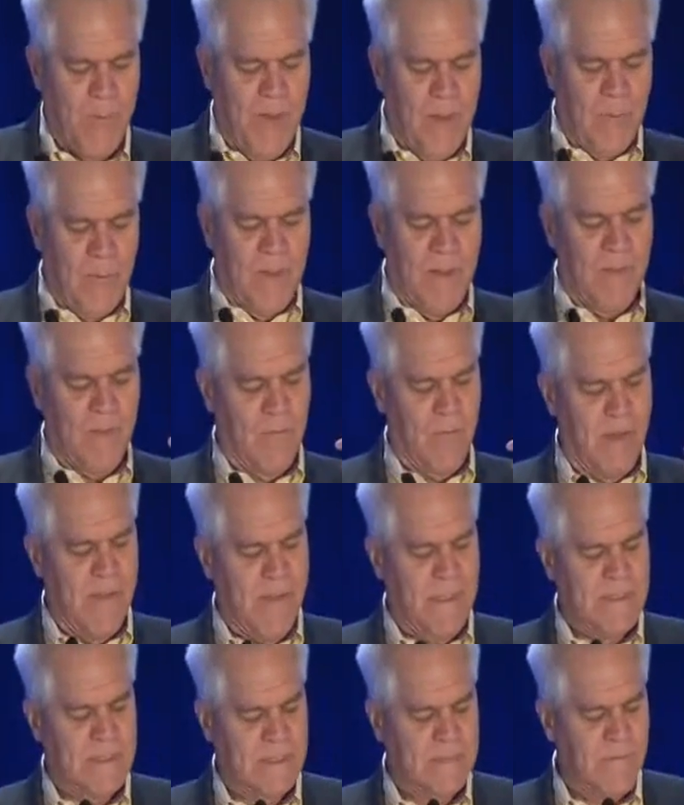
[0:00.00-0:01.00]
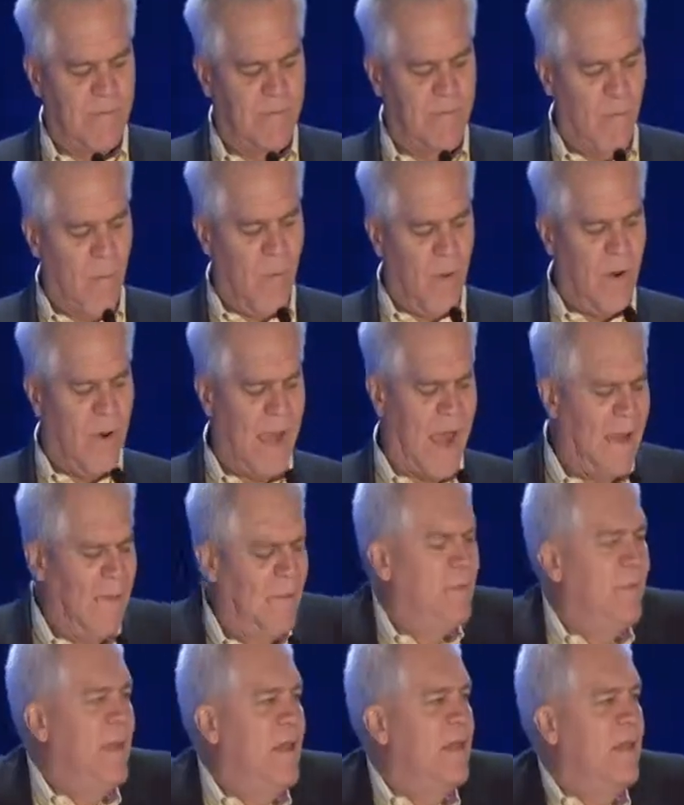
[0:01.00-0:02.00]
people have raised I
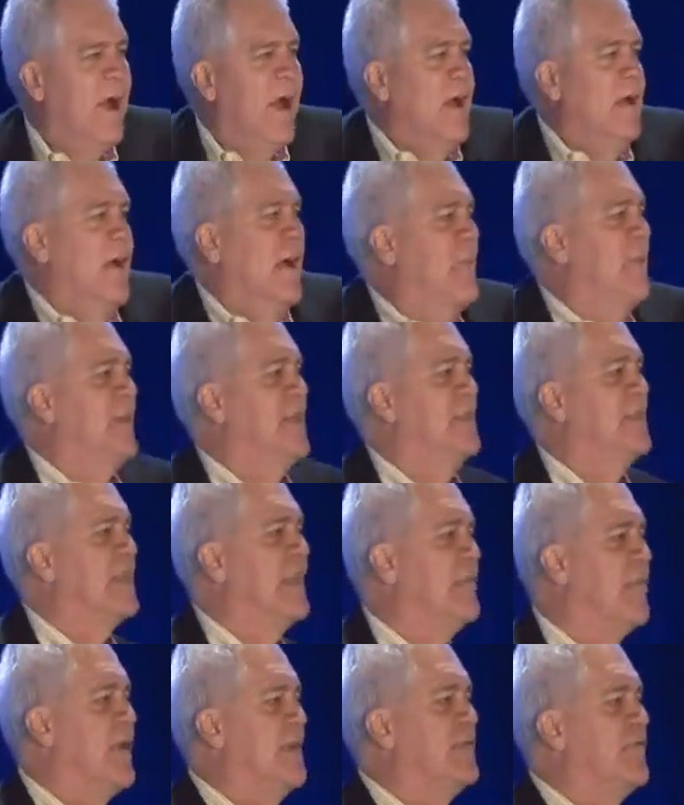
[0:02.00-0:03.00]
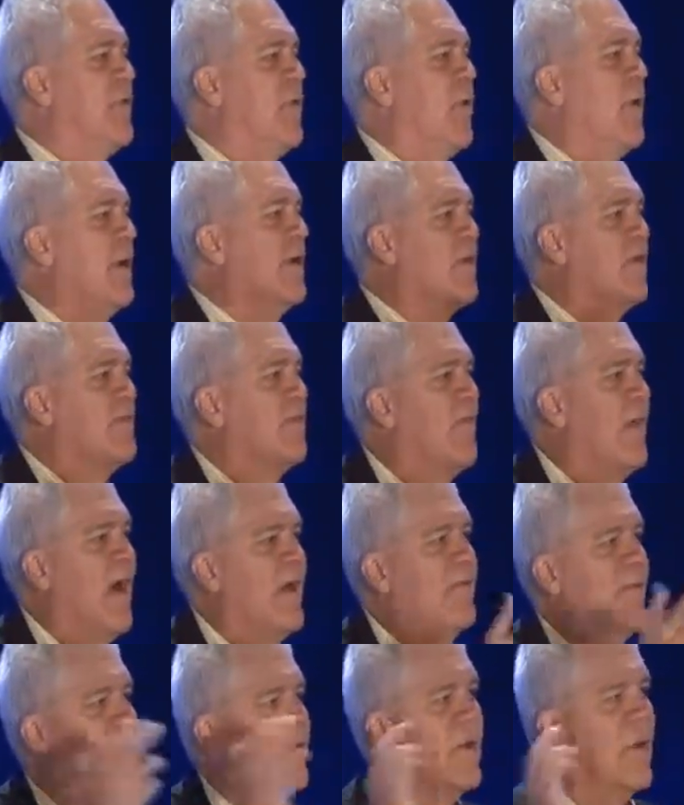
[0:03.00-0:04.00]
meet young companies, they've raised $400,000,
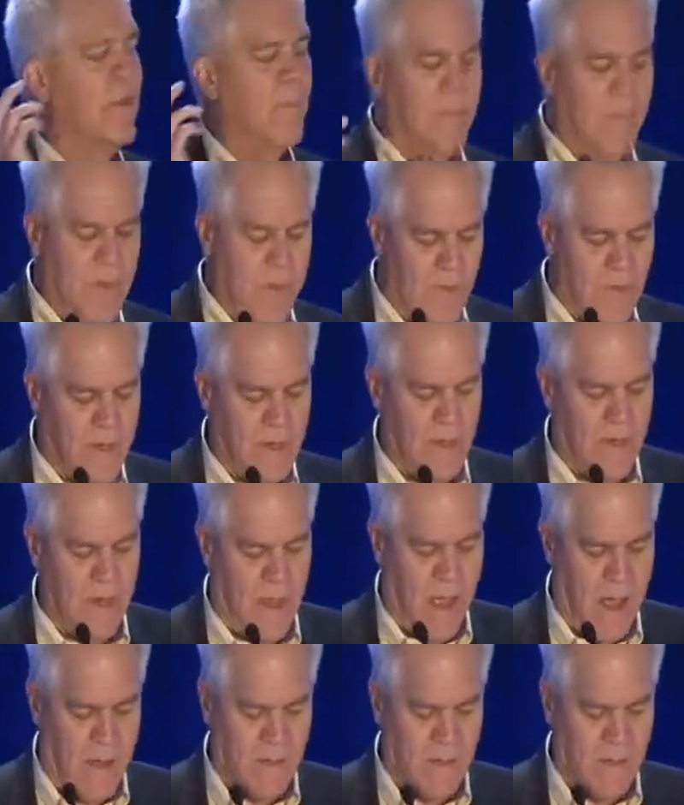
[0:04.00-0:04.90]
$500,000, $1 million.